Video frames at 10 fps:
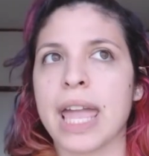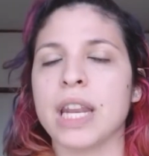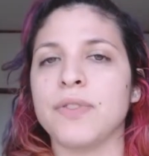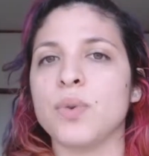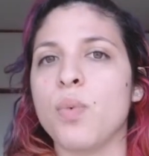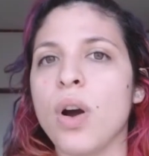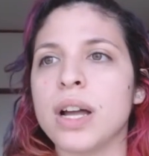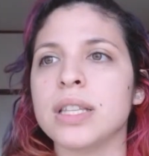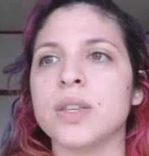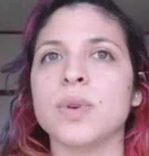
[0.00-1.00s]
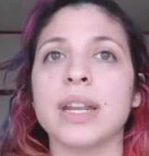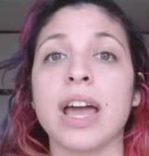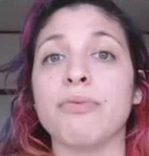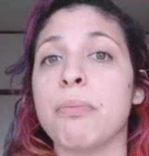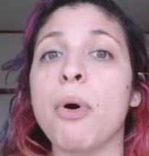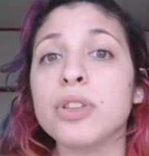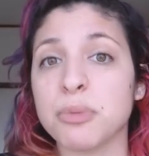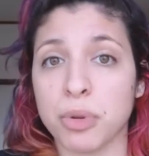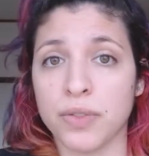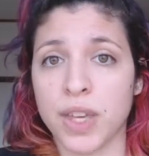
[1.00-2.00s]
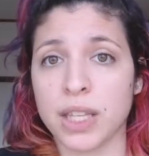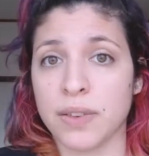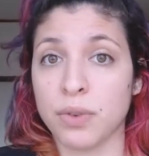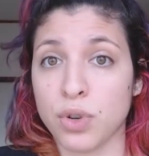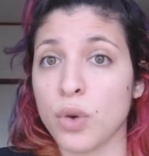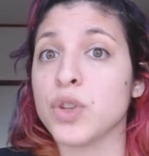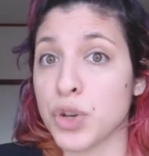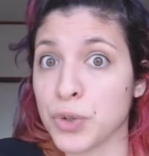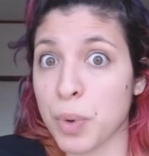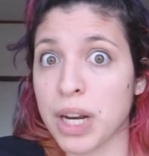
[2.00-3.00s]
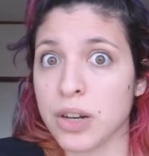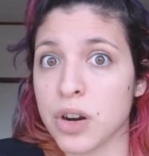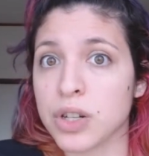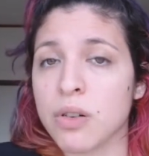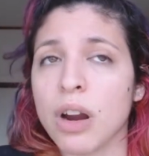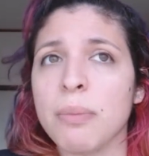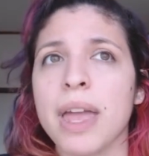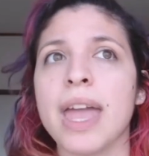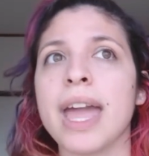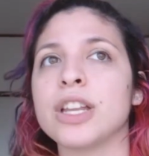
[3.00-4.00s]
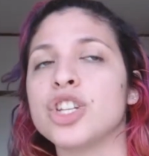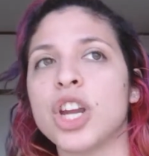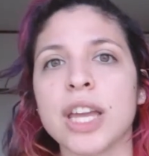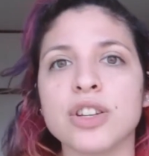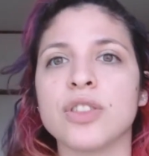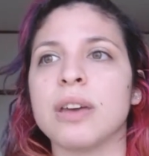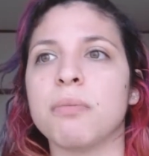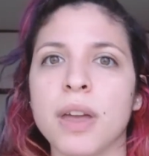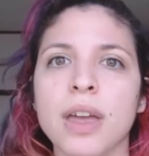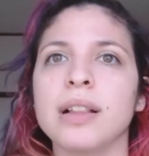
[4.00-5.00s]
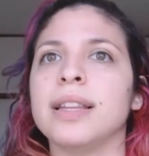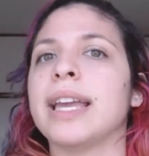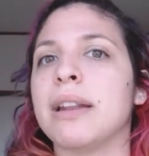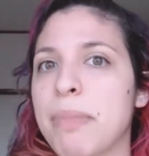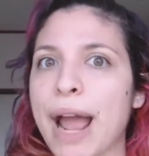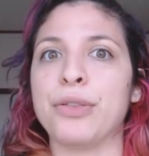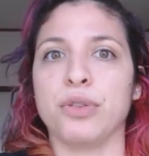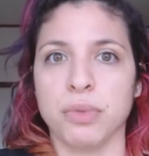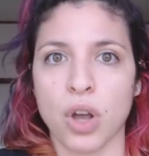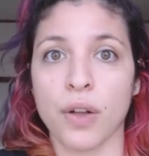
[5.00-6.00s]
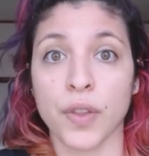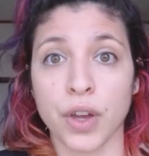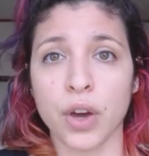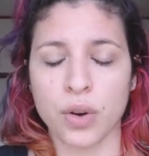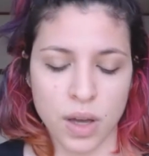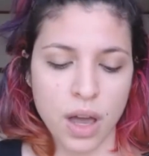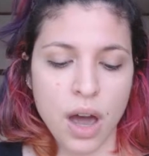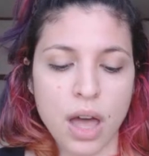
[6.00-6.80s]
And if you want, you can have multiple of these if you know that you're sweaty in your underarm and change them like in bathrooms on the go.